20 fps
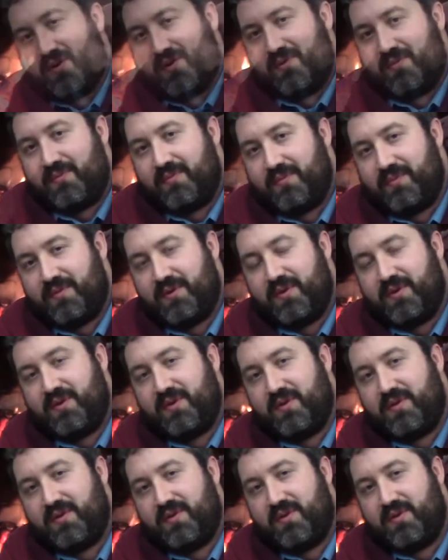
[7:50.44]
So,
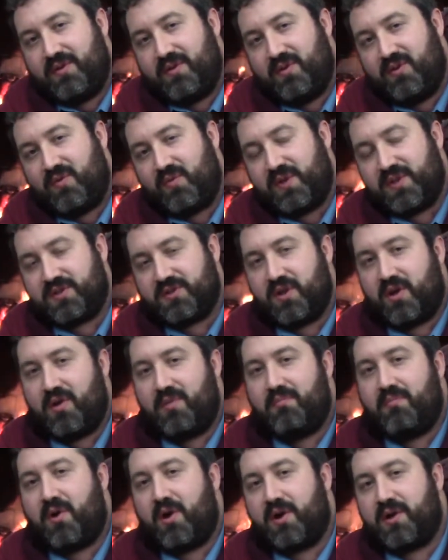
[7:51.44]
we
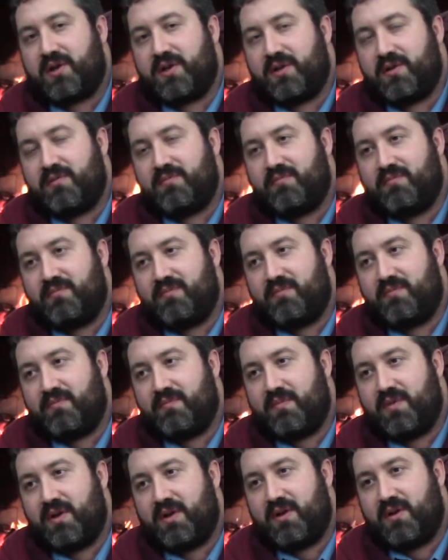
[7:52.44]
saw Martin
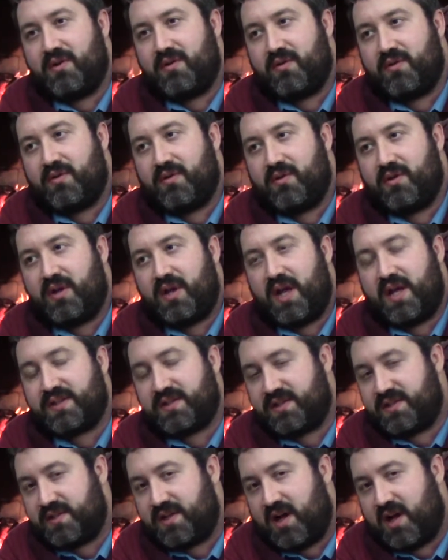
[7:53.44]

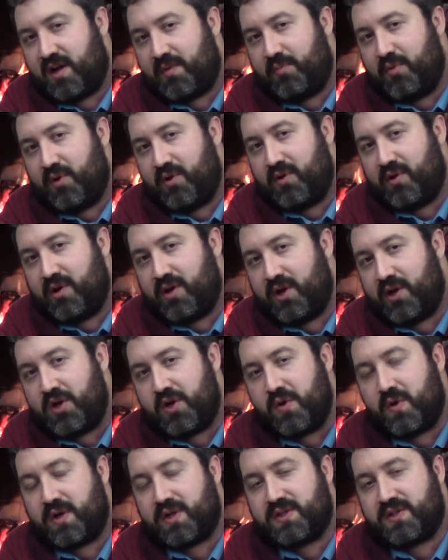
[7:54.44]
as a
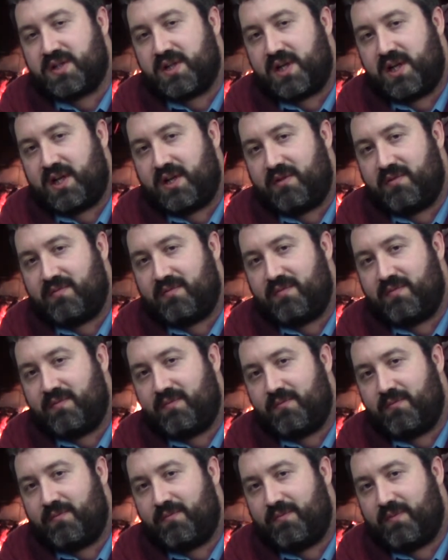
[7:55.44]
stockbroker in New York City
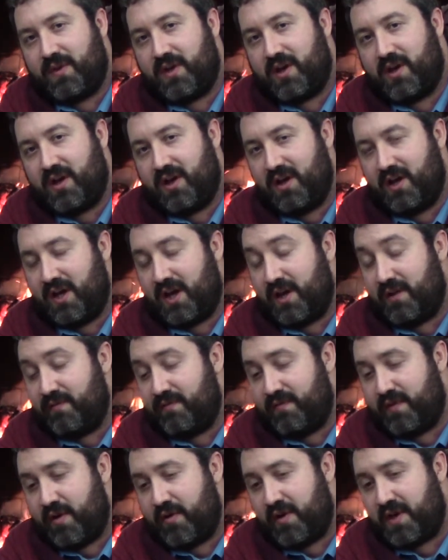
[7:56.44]

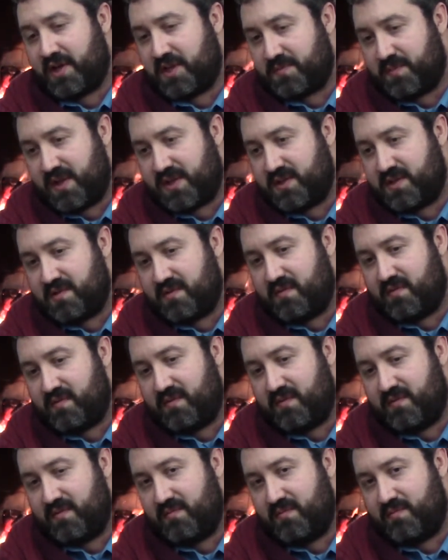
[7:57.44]
at a very
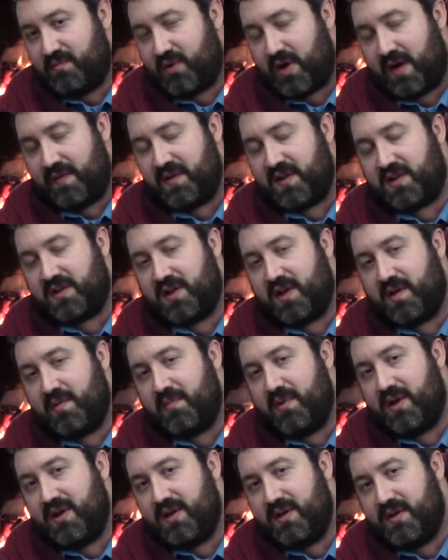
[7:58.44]
expensive private
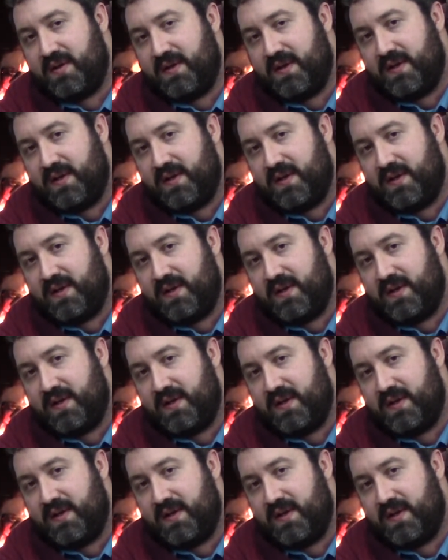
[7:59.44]
club,